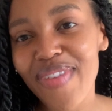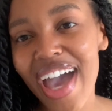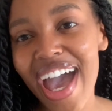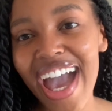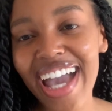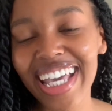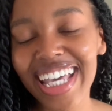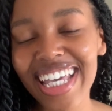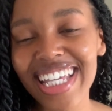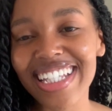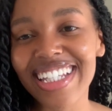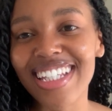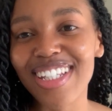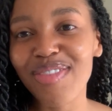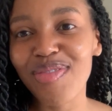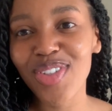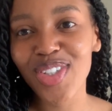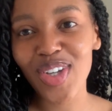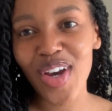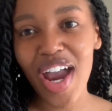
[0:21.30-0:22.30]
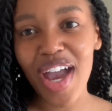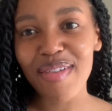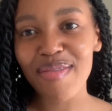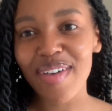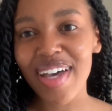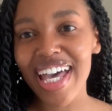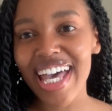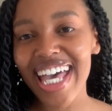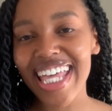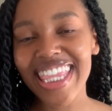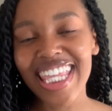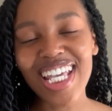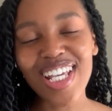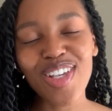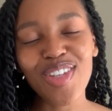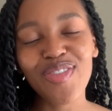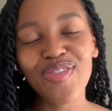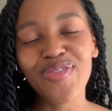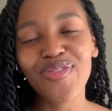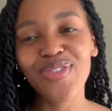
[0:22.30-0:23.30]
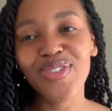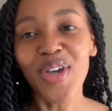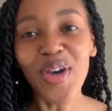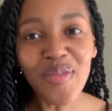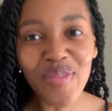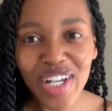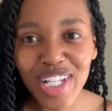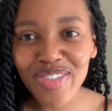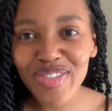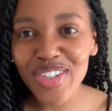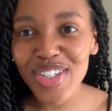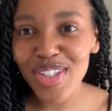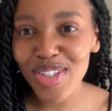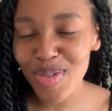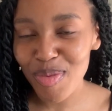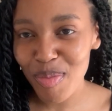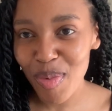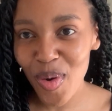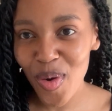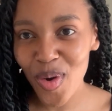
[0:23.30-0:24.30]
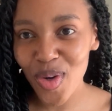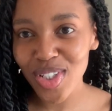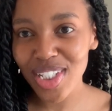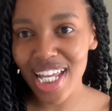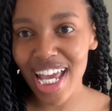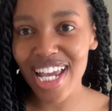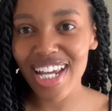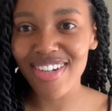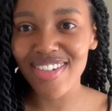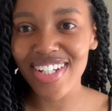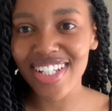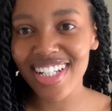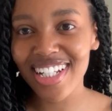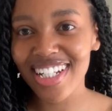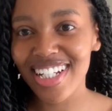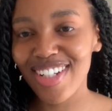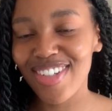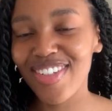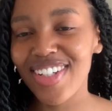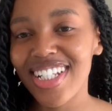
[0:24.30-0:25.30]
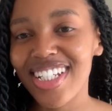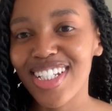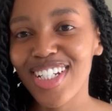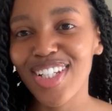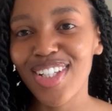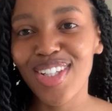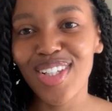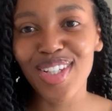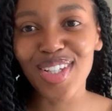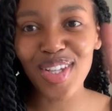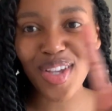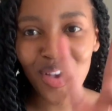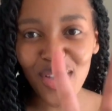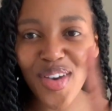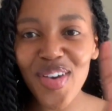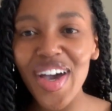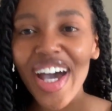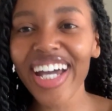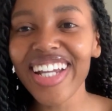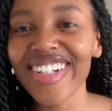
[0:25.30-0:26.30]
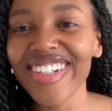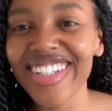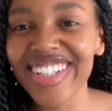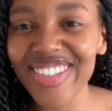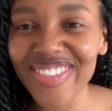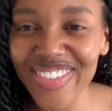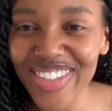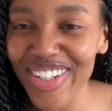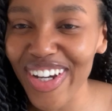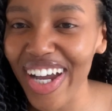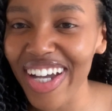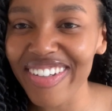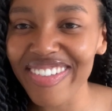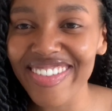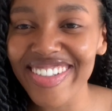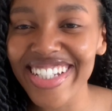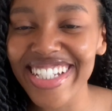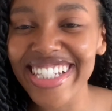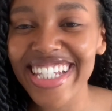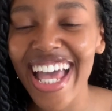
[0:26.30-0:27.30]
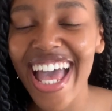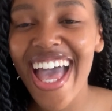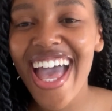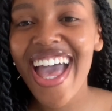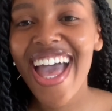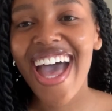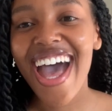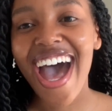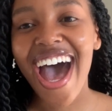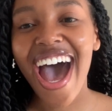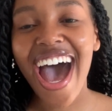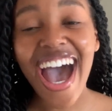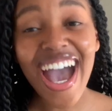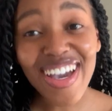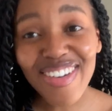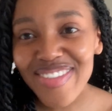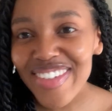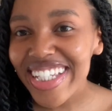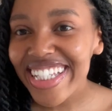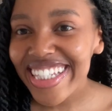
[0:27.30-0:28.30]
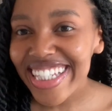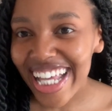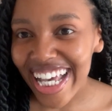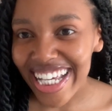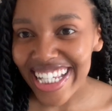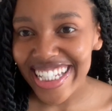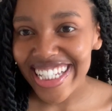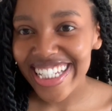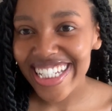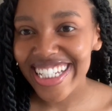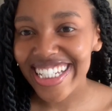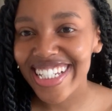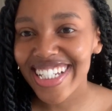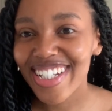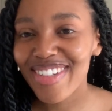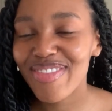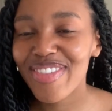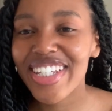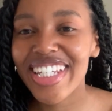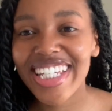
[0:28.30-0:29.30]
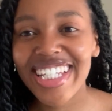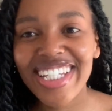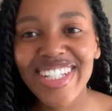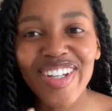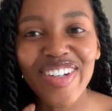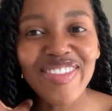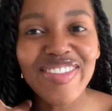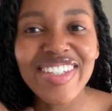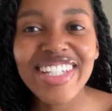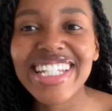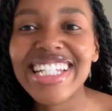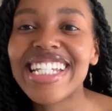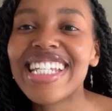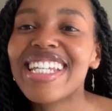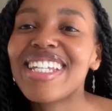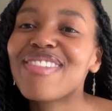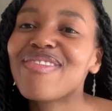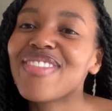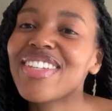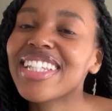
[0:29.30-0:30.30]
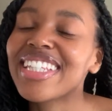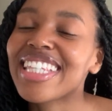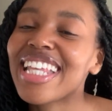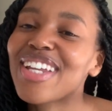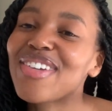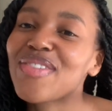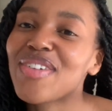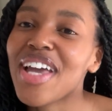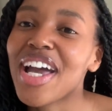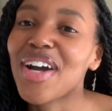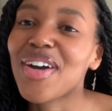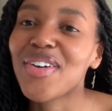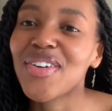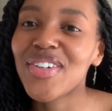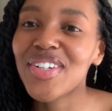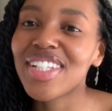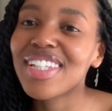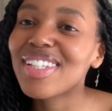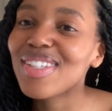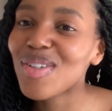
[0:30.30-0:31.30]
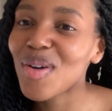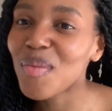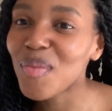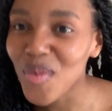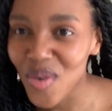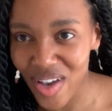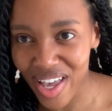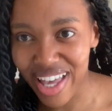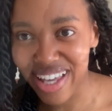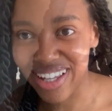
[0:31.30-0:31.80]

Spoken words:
back as a subscriber. Thank you so much for your support. I recently reached 200 subscribers. I'm excited because obviously it means that we are going somewhere.